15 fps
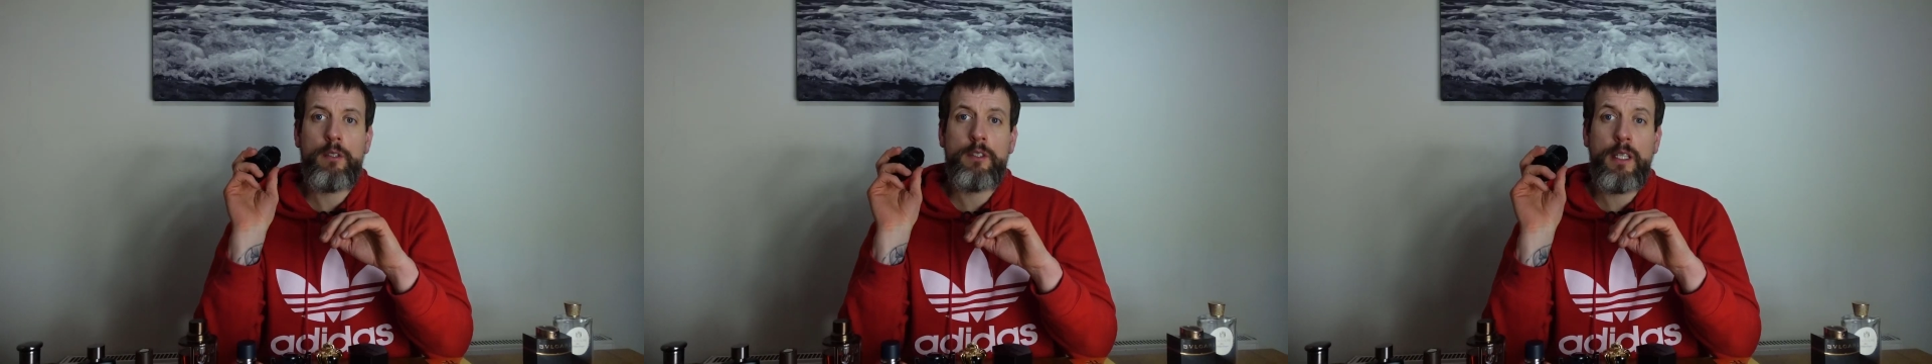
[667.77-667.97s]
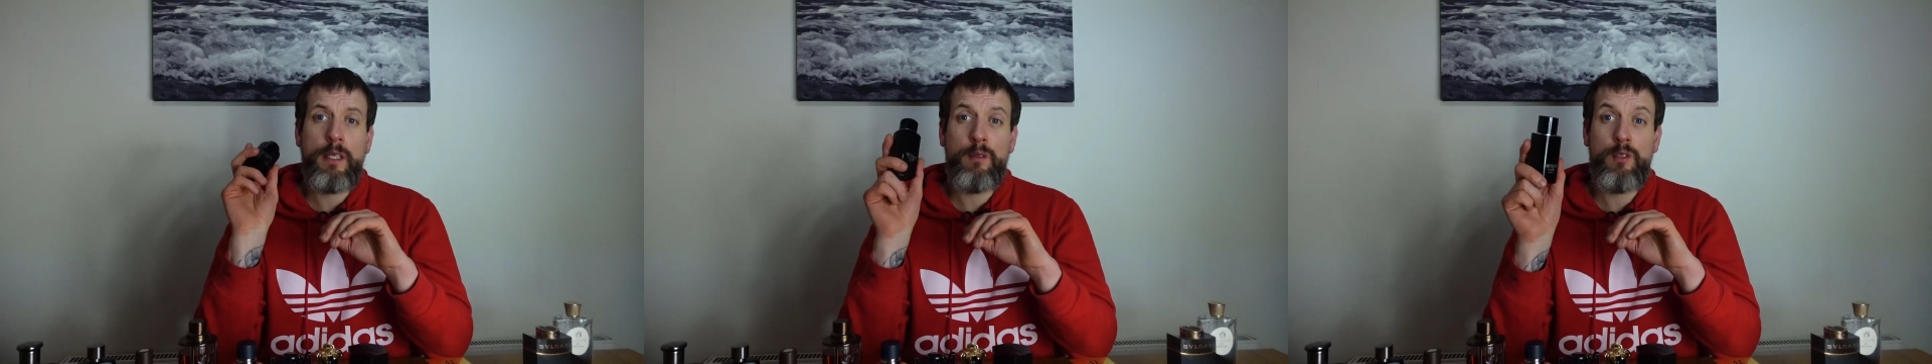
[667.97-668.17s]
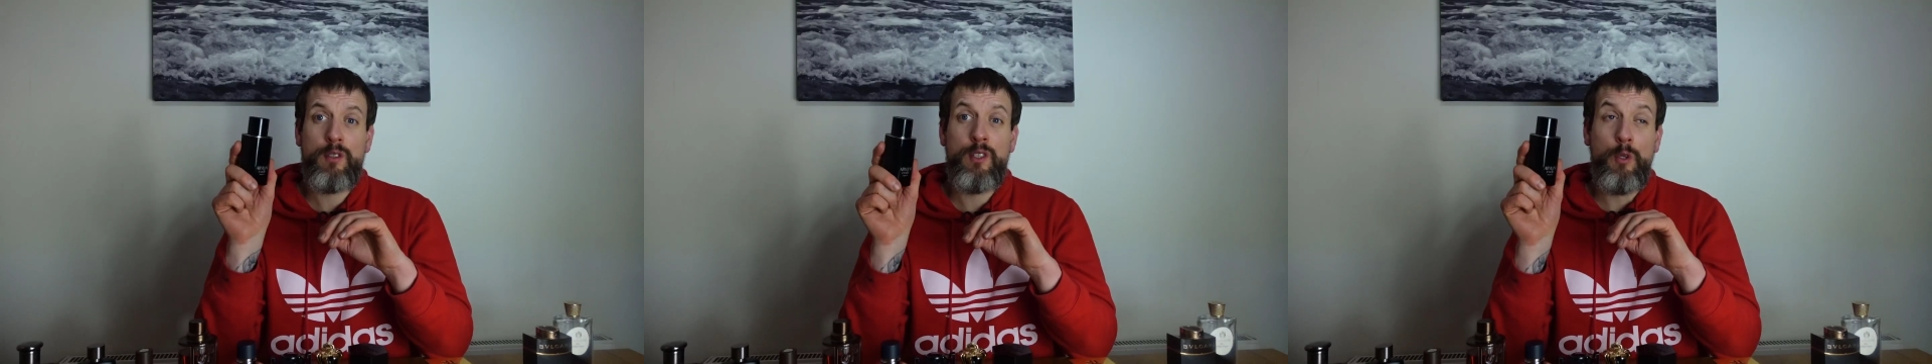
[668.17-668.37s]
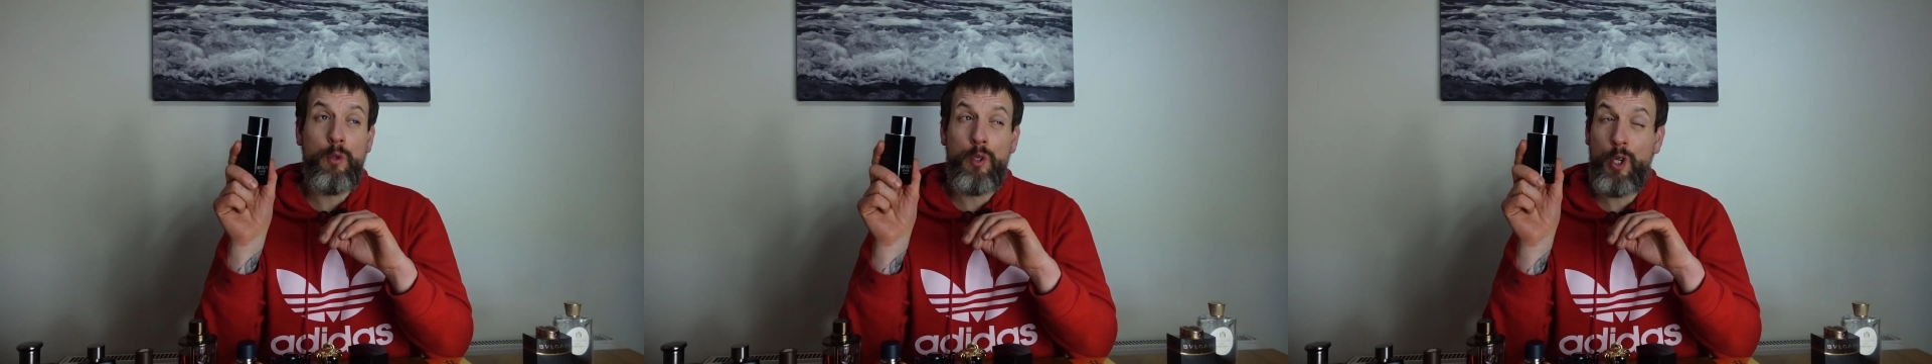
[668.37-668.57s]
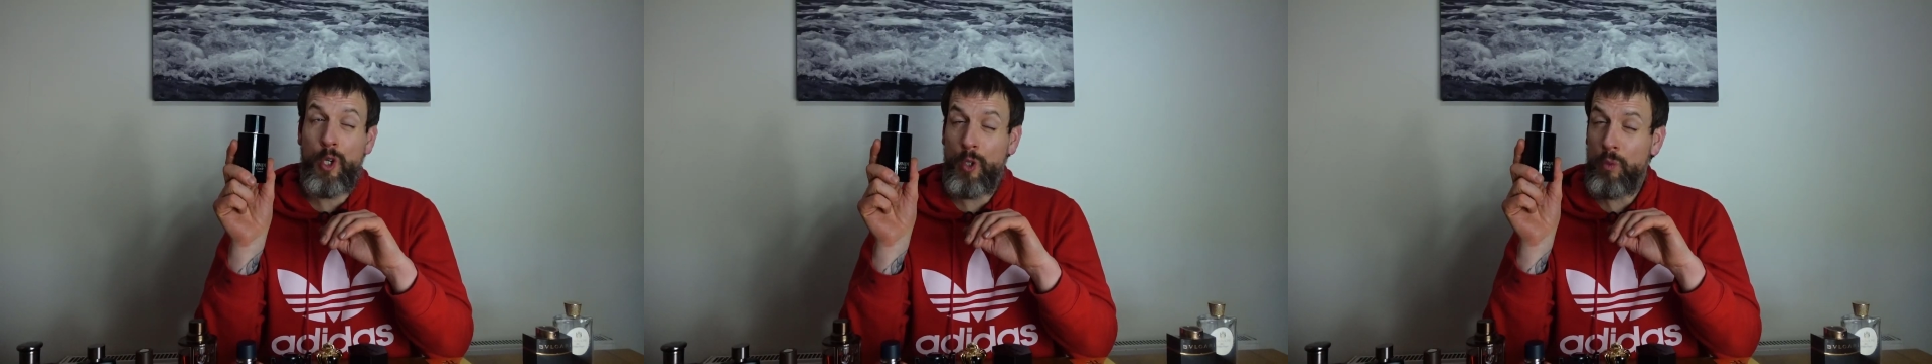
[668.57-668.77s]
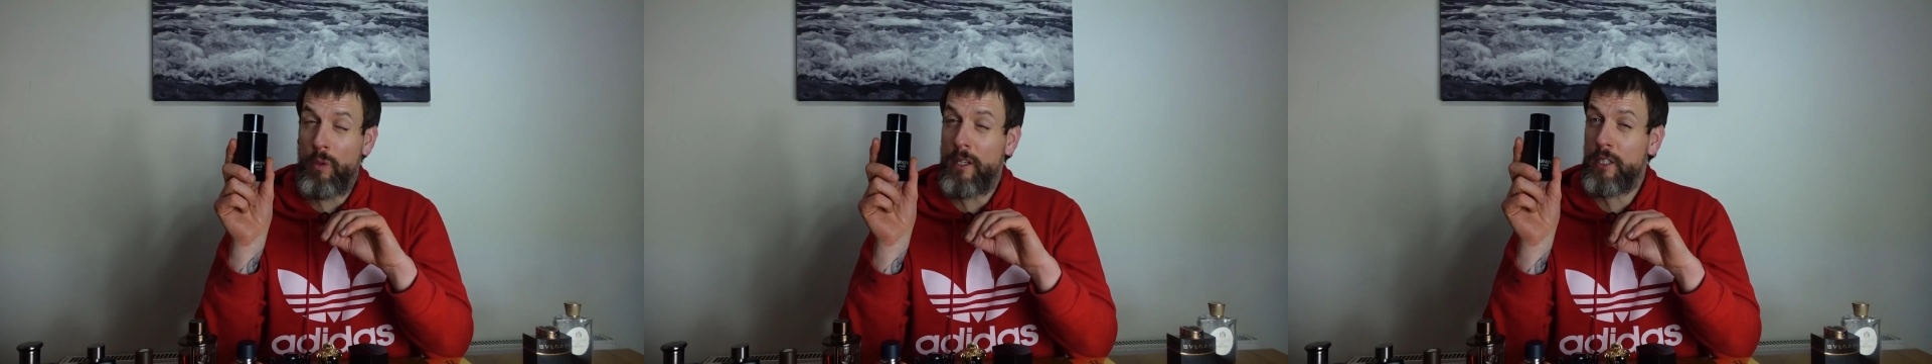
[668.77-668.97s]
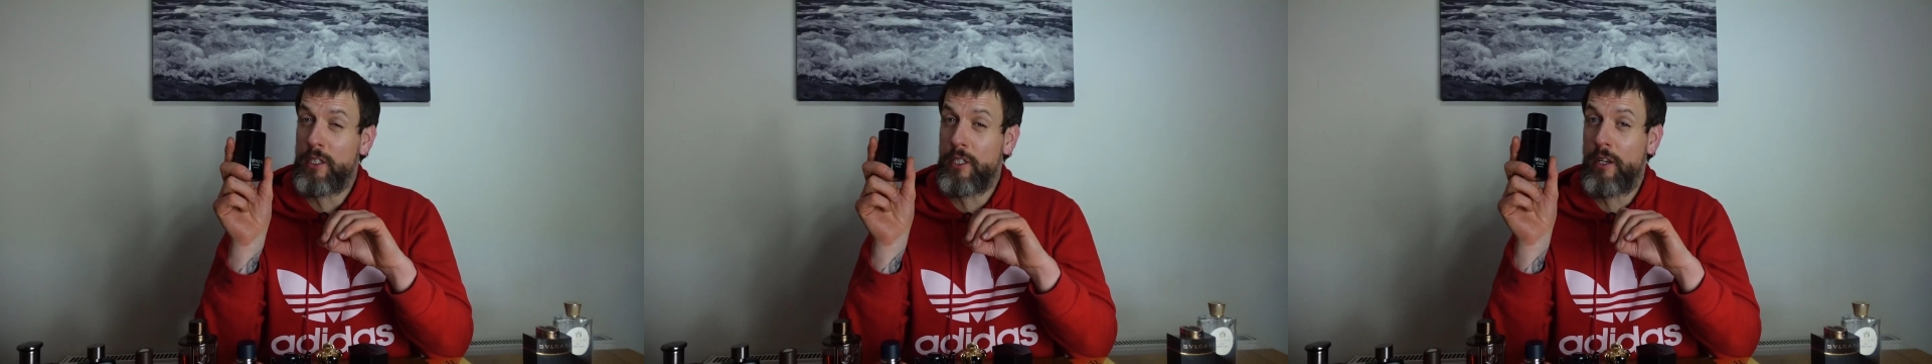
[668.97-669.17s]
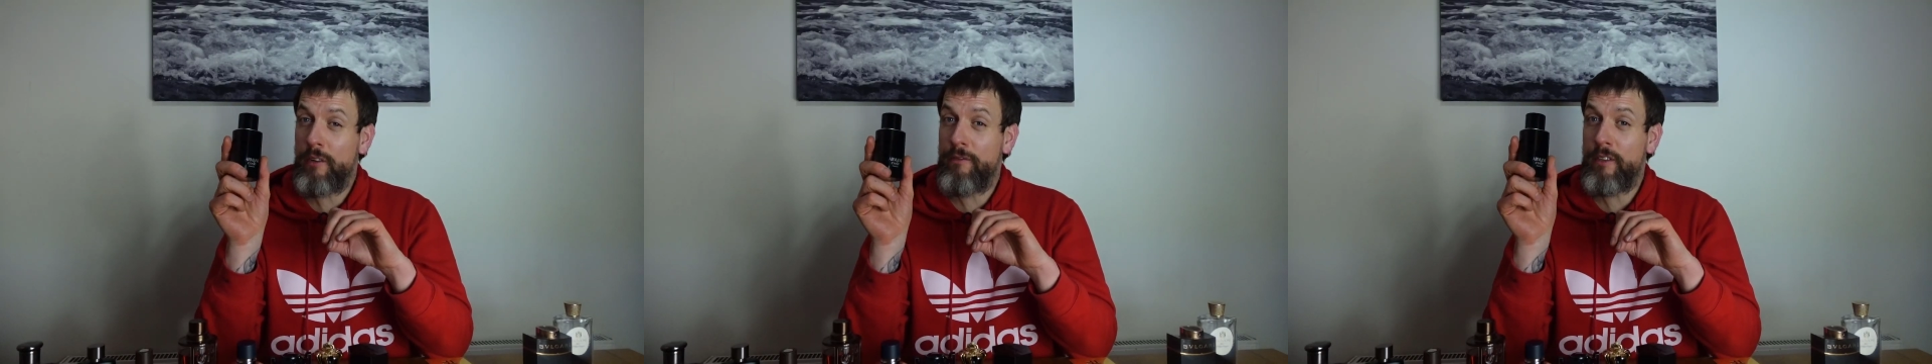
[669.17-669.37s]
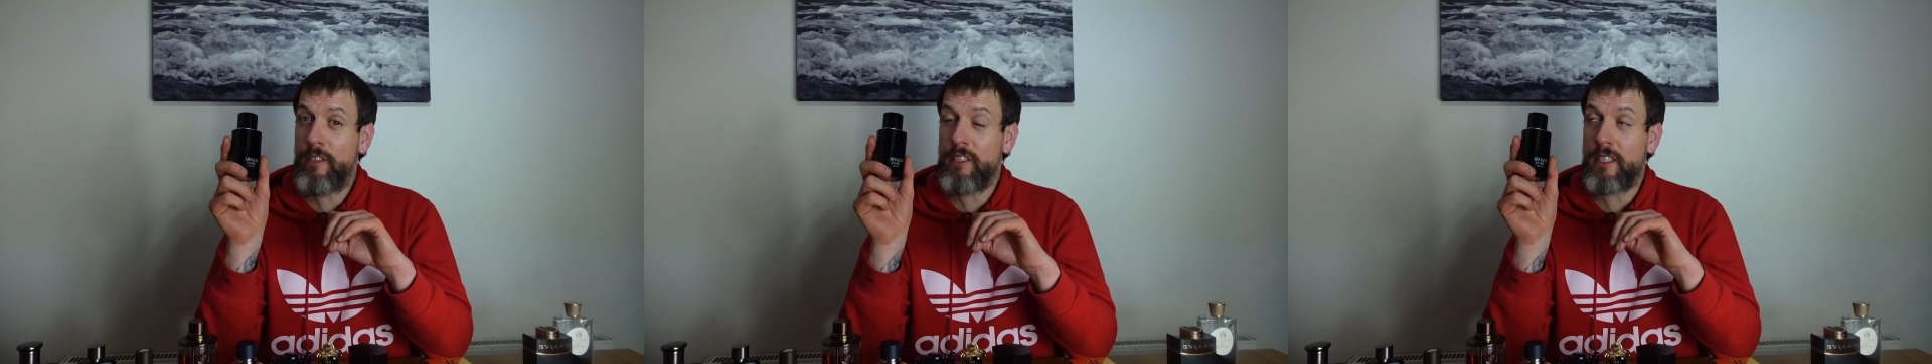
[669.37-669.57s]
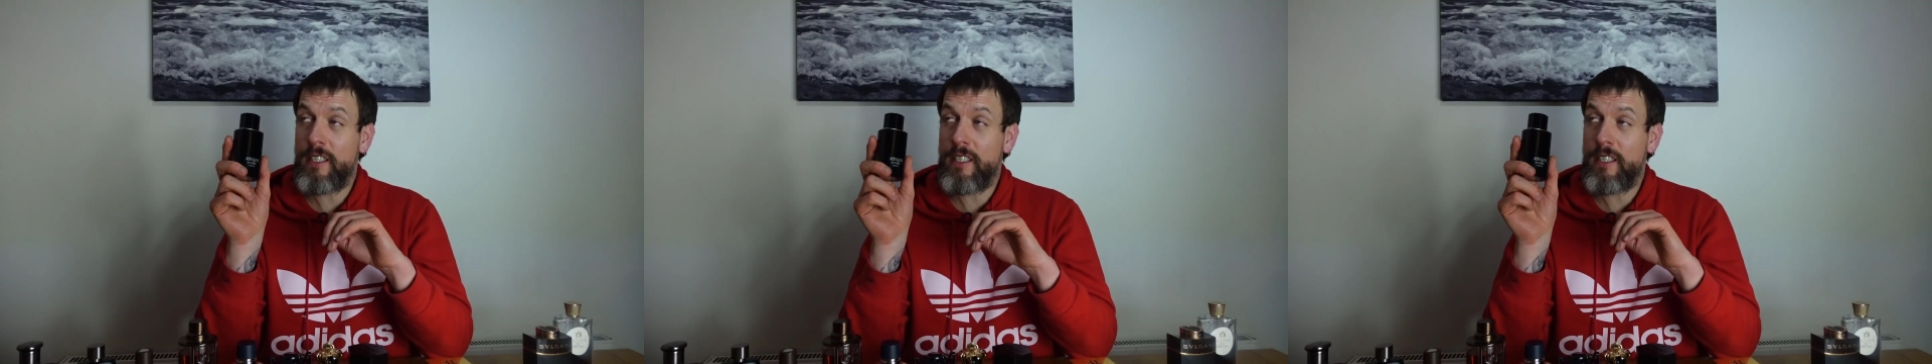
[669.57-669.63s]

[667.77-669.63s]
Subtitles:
say you could wear this to the office.